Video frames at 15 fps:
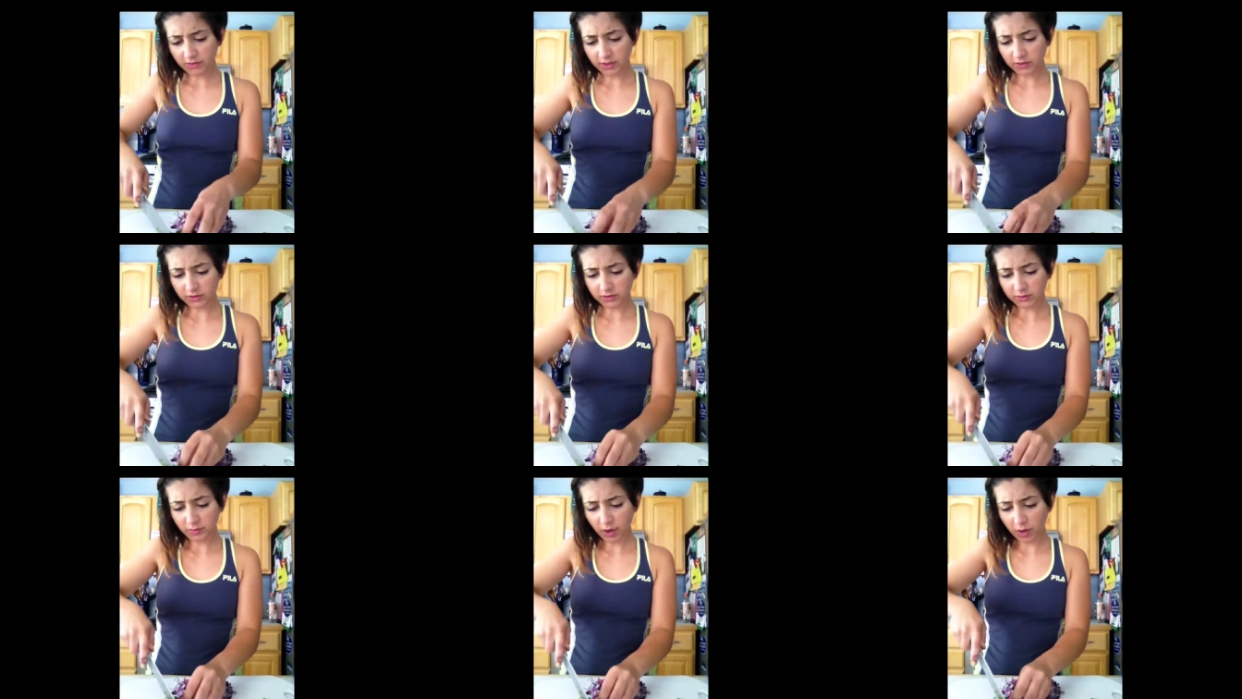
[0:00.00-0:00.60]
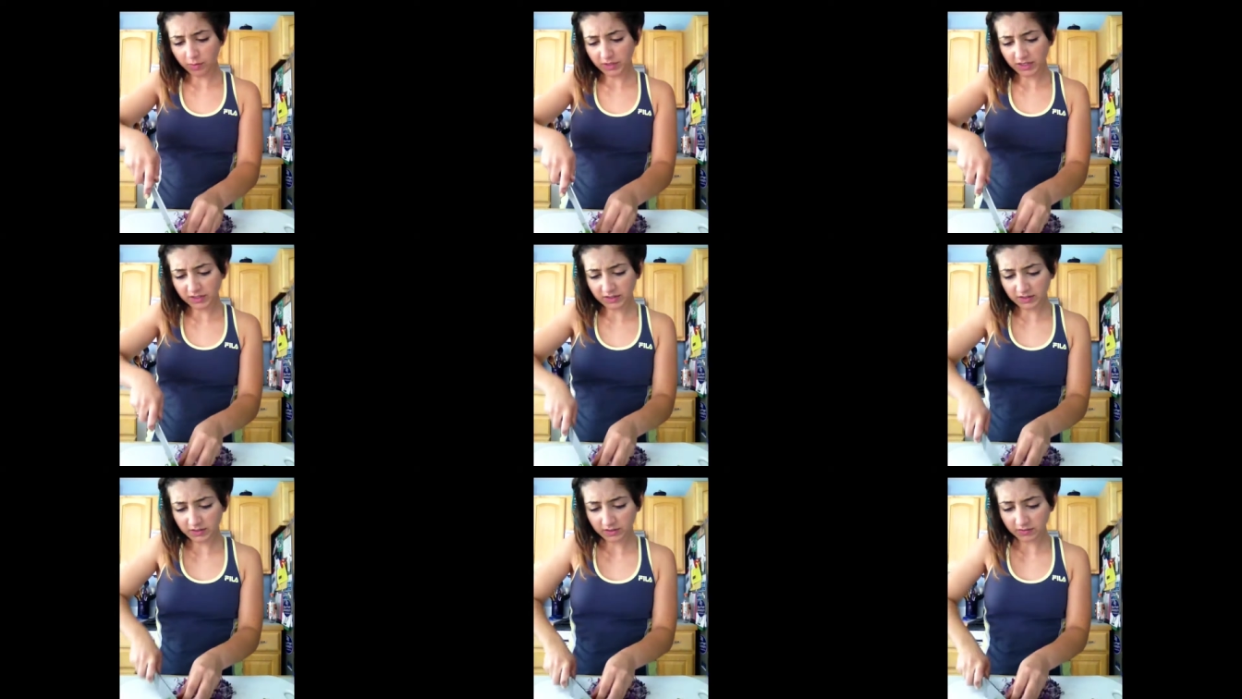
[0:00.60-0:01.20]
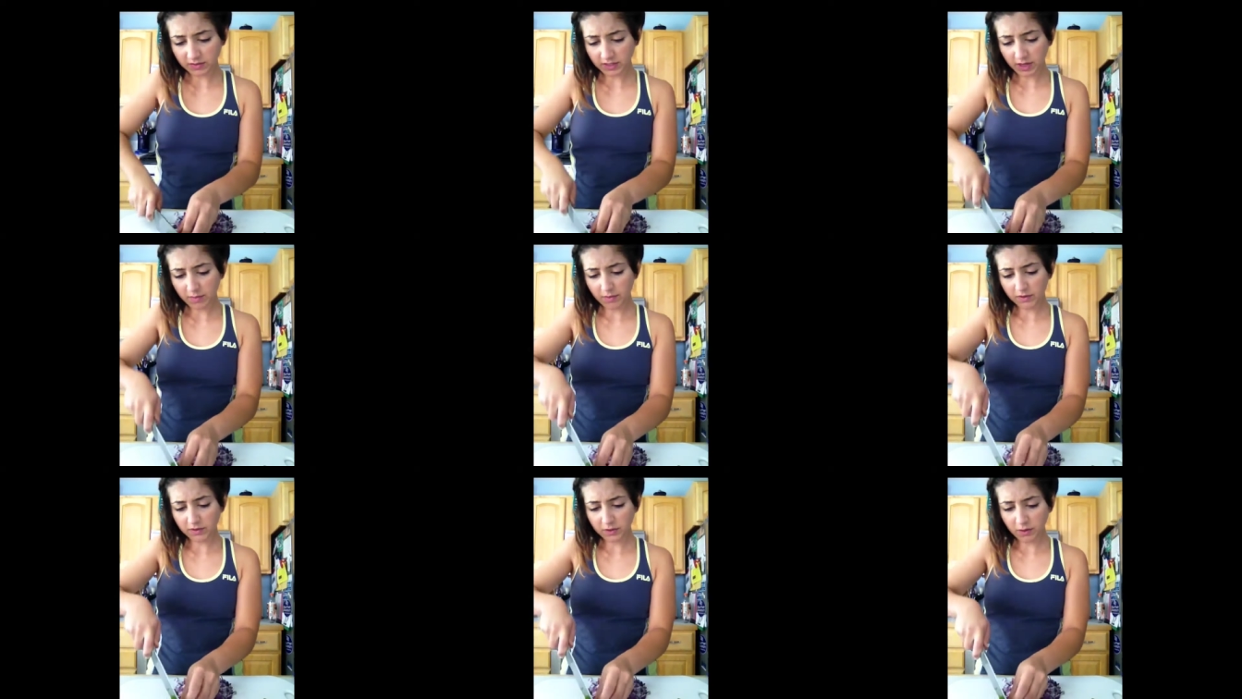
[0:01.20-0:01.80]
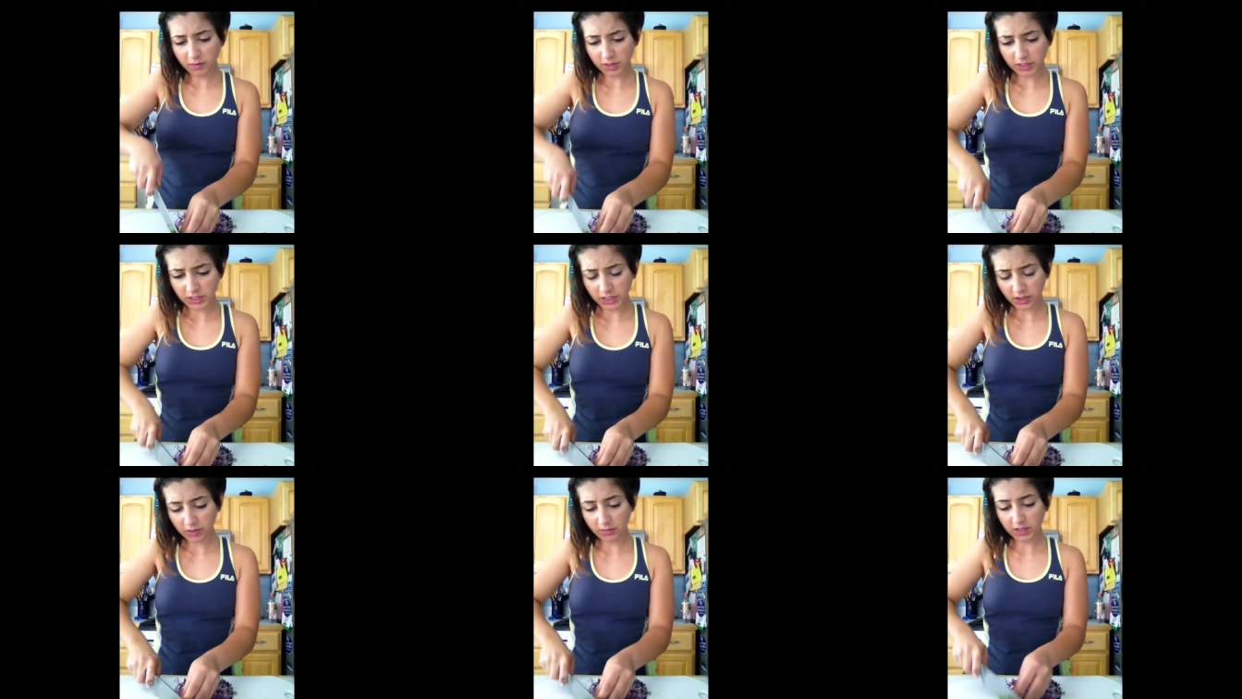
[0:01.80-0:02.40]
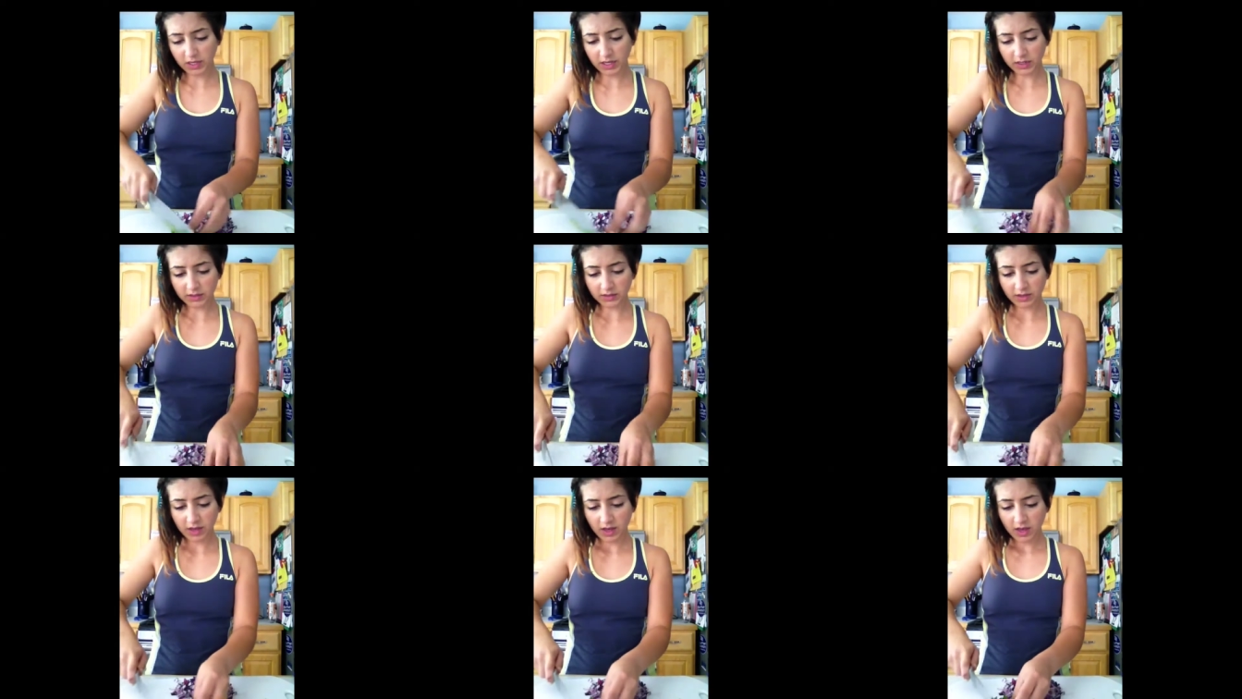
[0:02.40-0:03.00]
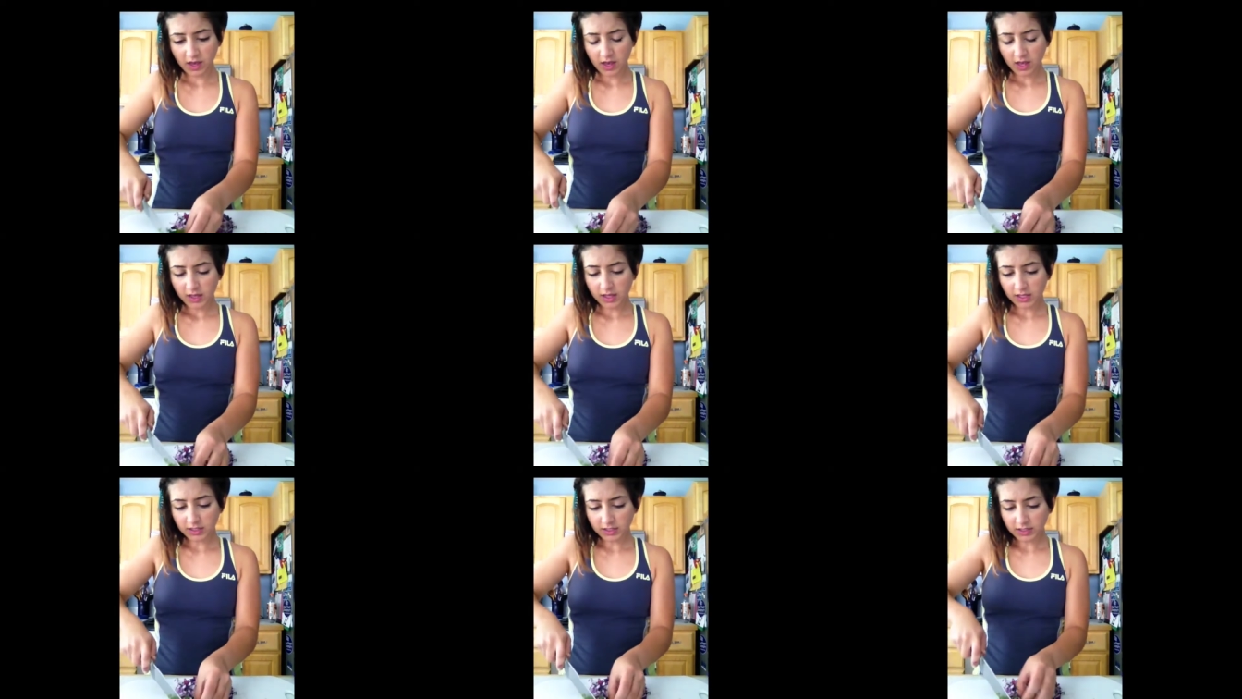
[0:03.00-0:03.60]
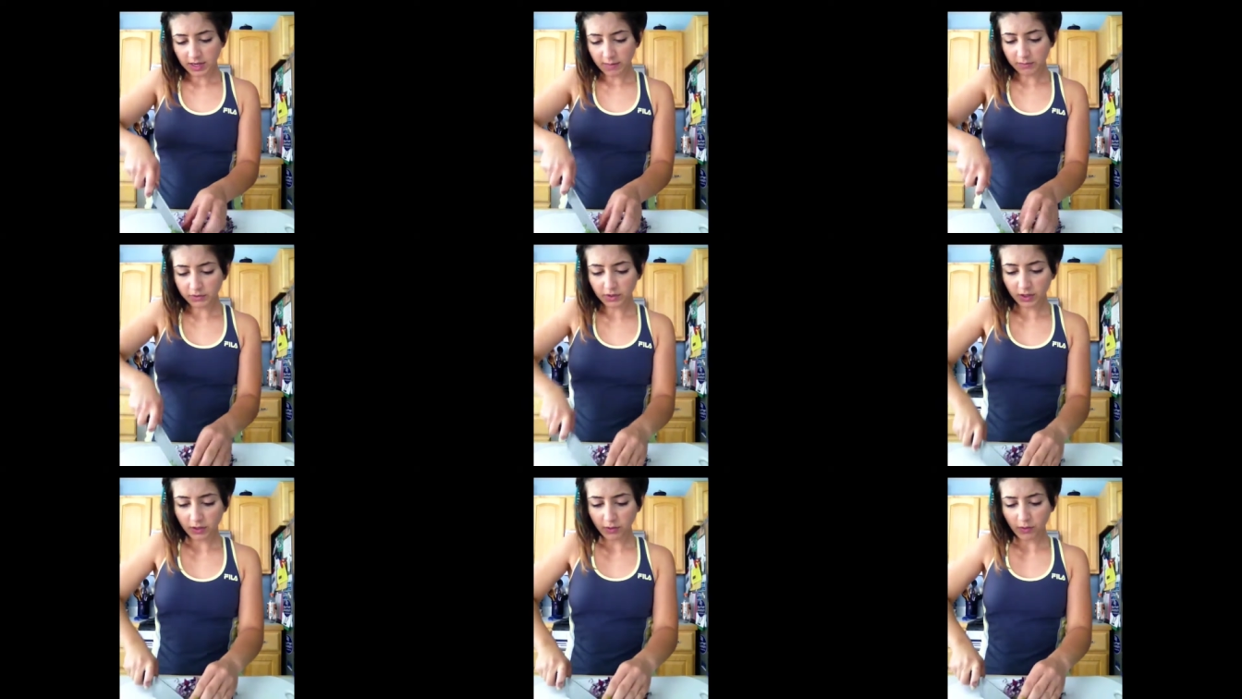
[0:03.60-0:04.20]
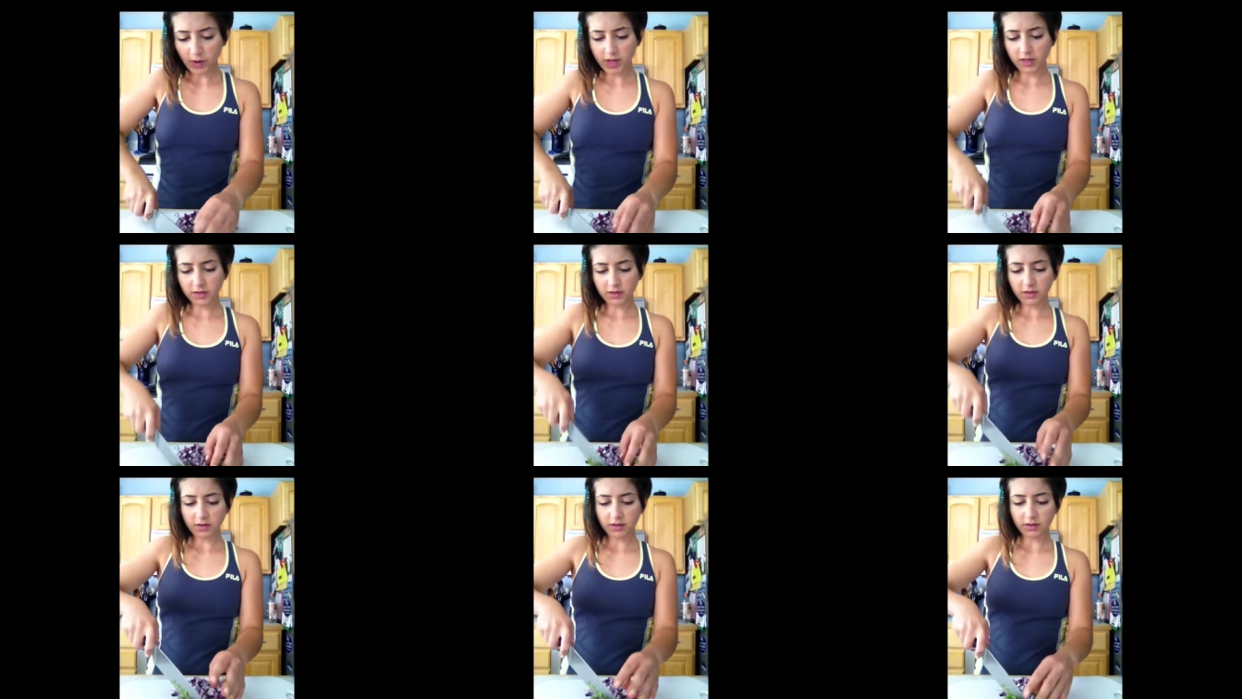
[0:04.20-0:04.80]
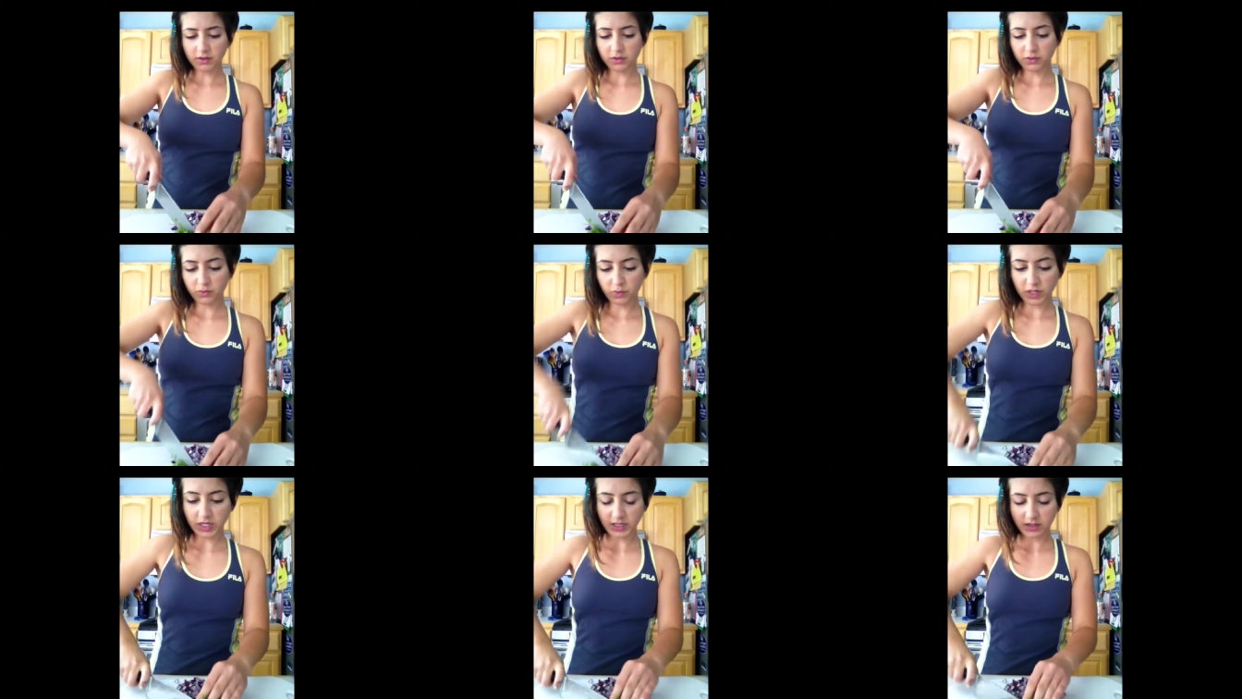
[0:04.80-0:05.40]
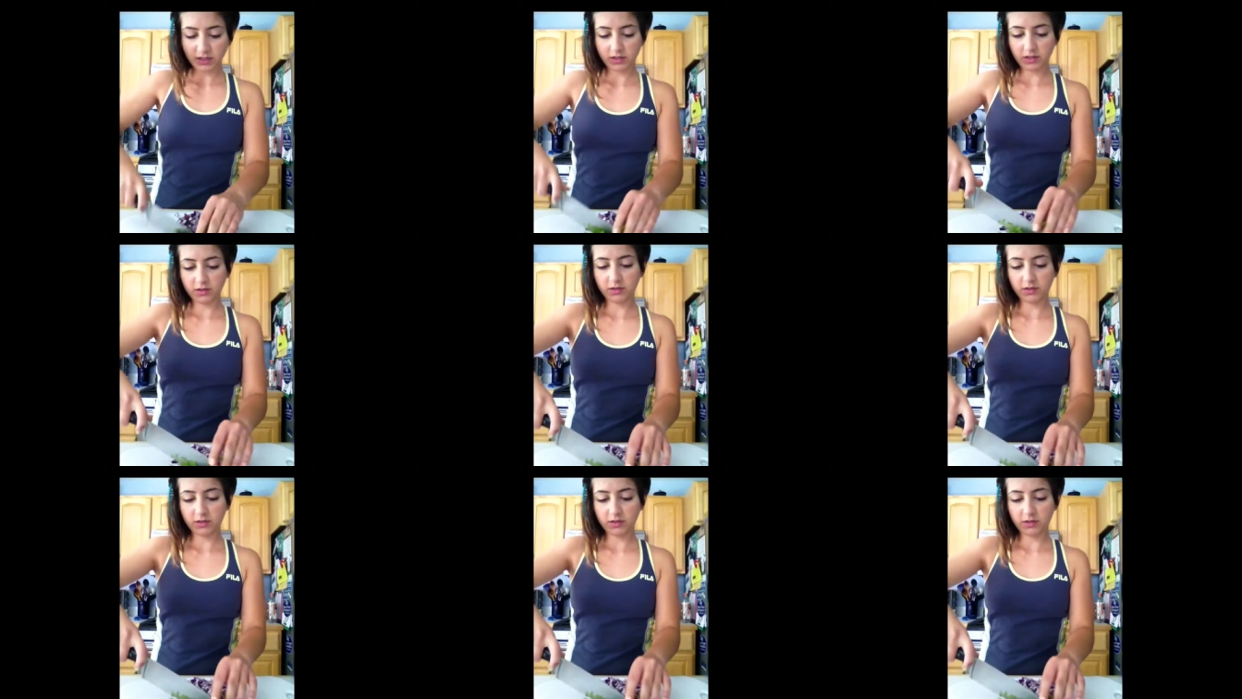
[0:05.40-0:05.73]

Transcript: little small pieces of stem, it's no big deal because the stems are quite sweet.